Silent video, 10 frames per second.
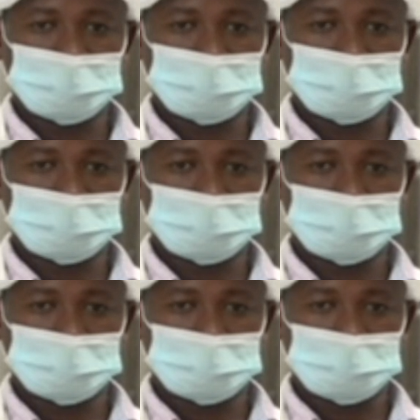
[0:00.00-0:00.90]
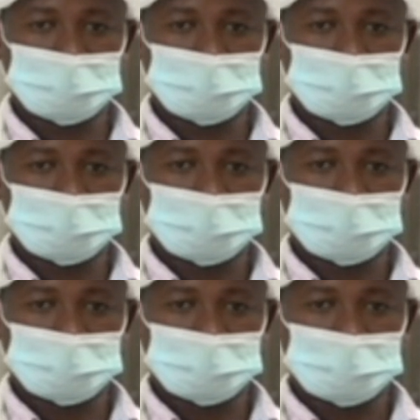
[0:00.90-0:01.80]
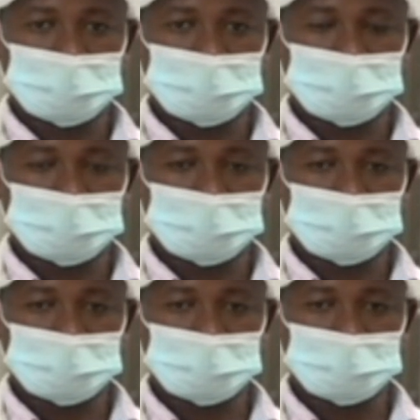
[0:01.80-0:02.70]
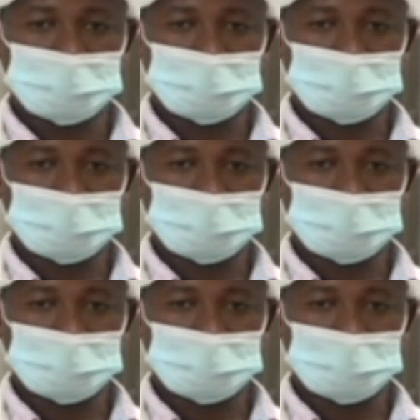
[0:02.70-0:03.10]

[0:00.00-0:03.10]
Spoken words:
(silent)